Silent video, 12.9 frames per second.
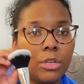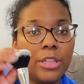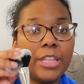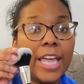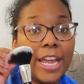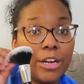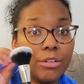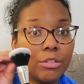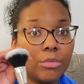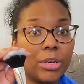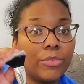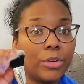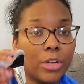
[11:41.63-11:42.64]
the hair,
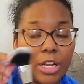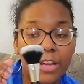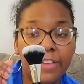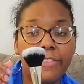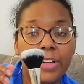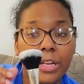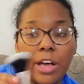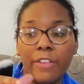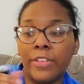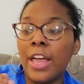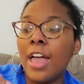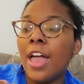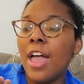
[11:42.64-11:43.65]
whatever what want to call it, fell off.
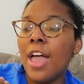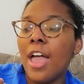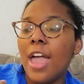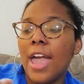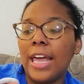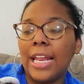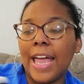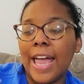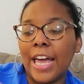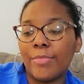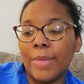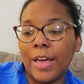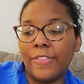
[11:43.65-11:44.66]
And I
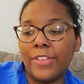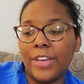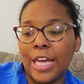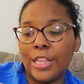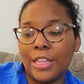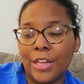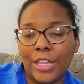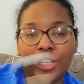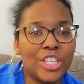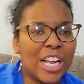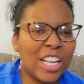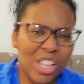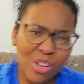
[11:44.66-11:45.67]
asked my fiance, I am like,
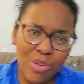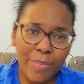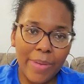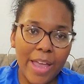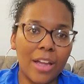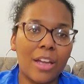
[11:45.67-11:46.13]
should I glue it back?